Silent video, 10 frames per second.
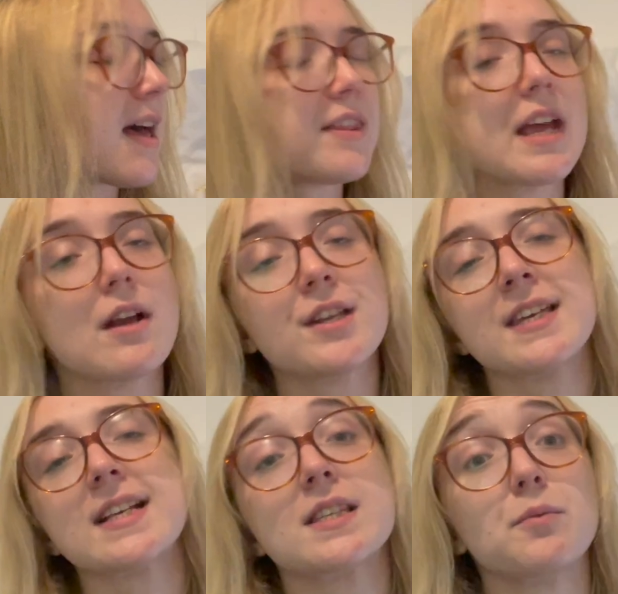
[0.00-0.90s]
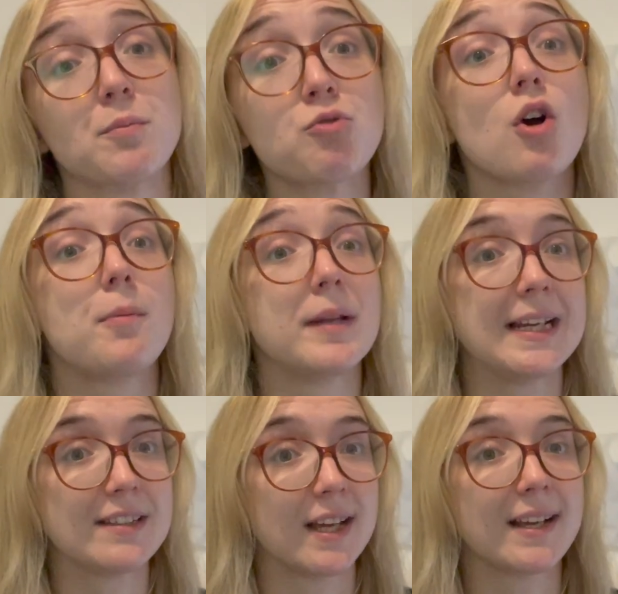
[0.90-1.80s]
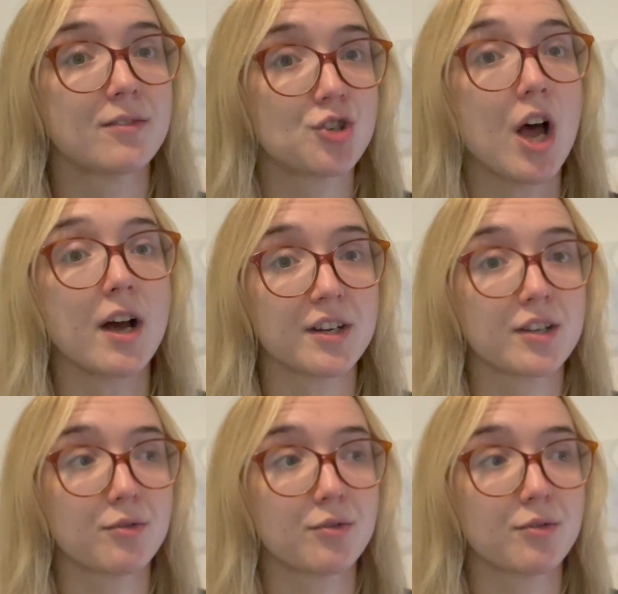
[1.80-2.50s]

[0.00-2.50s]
The only things that were properly like chucked,